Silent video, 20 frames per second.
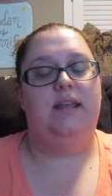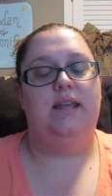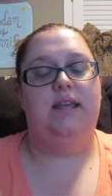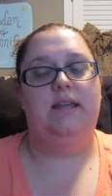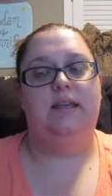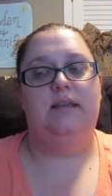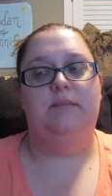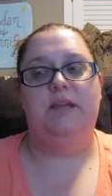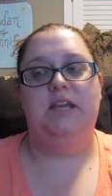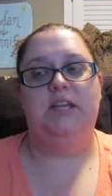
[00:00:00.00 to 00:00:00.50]

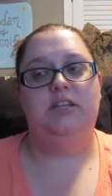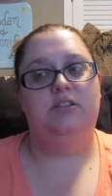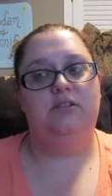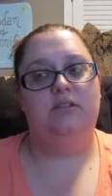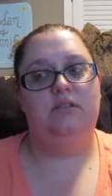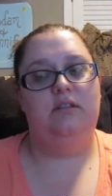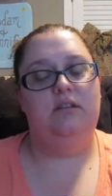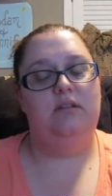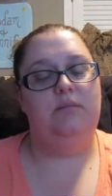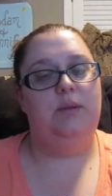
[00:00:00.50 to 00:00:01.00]
It makes
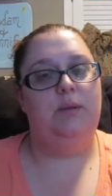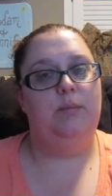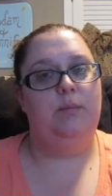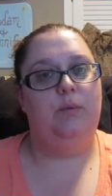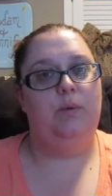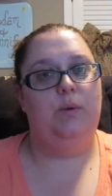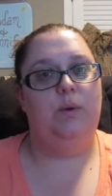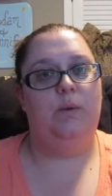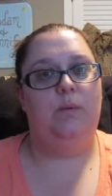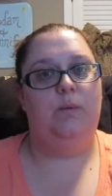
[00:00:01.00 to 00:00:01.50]
you a little bit
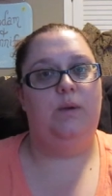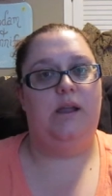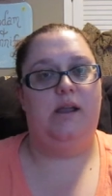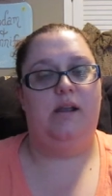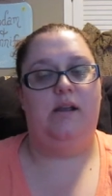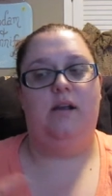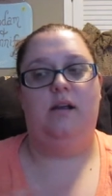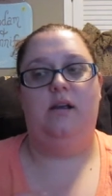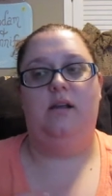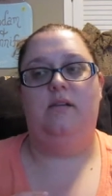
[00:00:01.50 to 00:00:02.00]
more
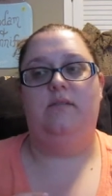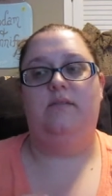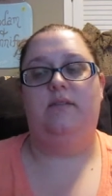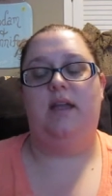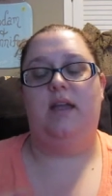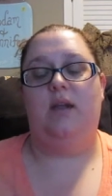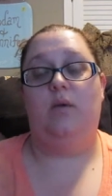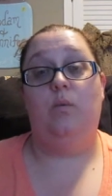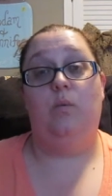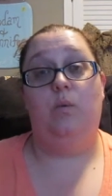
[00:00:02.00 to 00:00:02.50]
aware of
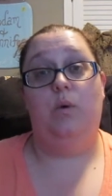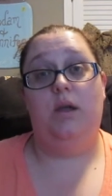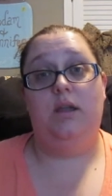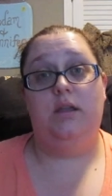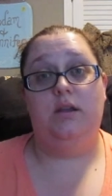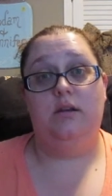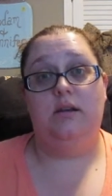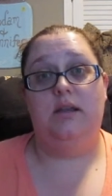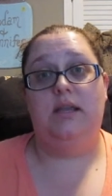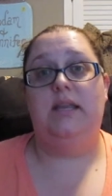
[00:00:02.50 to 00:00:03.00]
like
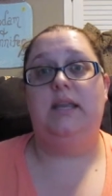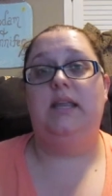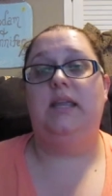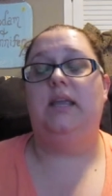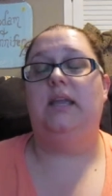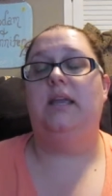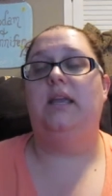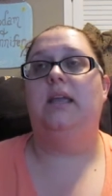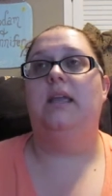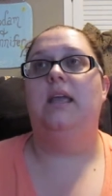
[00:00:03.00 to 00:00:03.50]
what you're
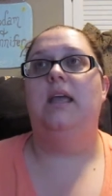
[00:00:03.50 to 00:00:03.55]
eating,